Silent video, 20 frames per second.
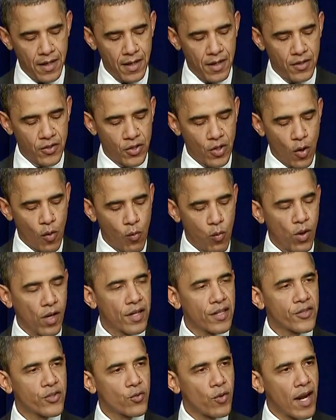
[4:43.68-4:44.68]
So we're going
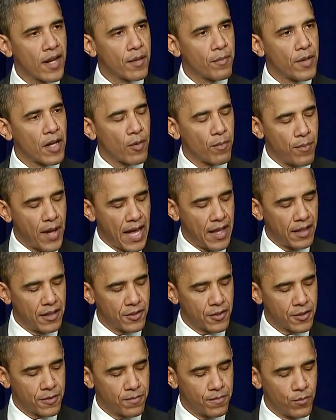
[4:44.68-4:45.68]
to strike a better
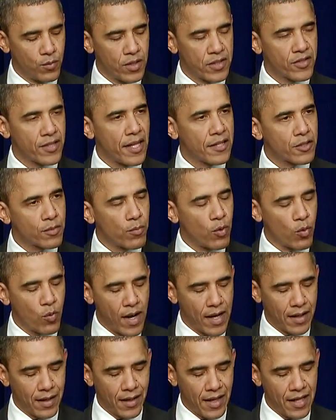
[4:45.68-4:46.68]
balance with sensible
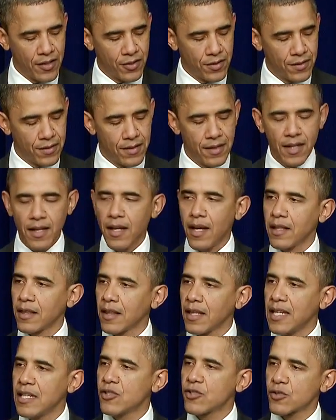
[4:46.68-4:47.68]
regulations that
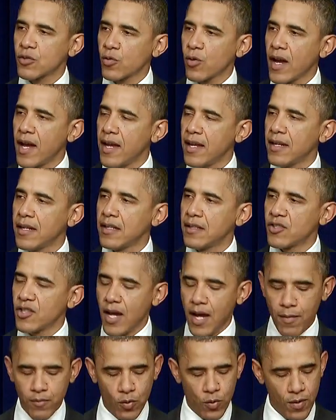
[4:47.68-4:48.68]
unleash trade and
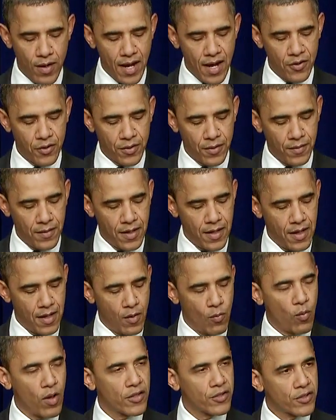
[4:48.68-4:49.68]
job creation
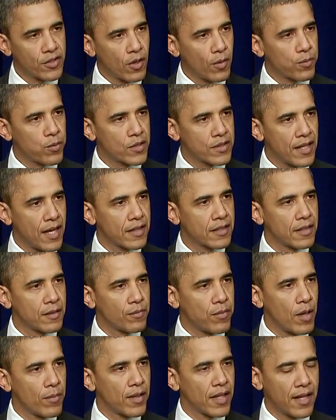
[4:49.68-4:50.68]
while still protecting
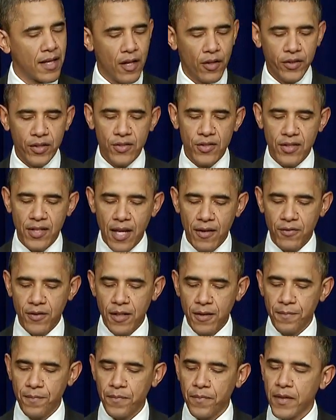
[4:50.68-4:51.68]
public health and safety.
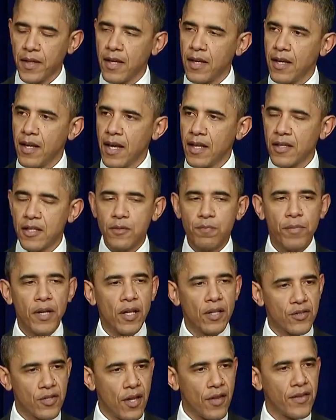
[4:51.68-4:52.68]
And this
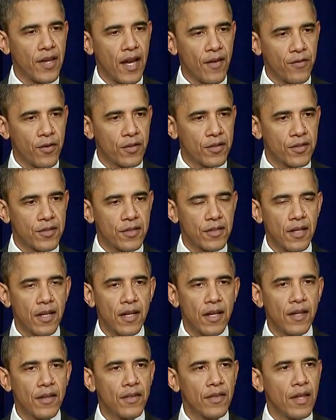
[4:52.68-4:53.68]
builds on the efforts
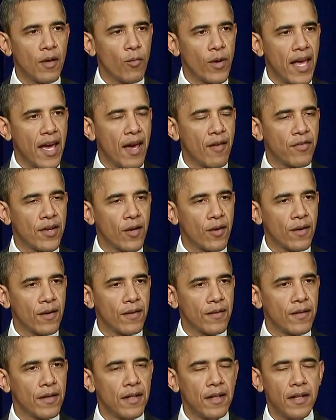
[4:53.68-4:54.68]
uh, that we have here
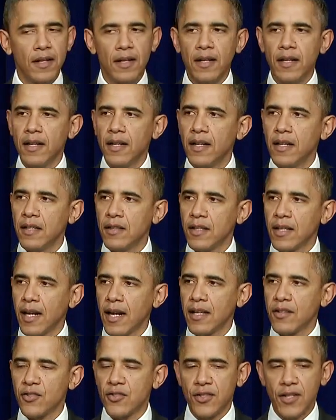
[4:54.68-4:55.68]
uh, in the
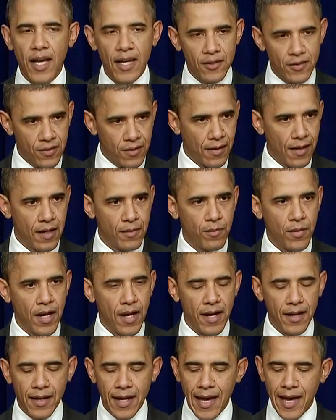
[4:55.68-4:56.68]
United States, led by
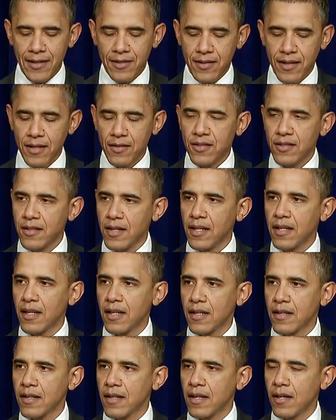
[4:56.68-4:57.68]
Cass Sunstein at
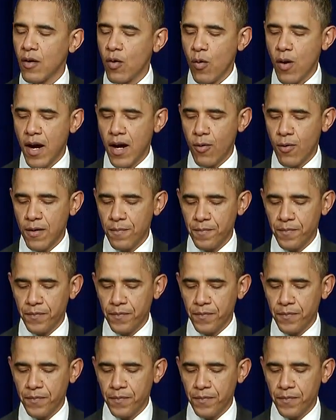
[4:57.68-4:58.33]
uh, OIRA,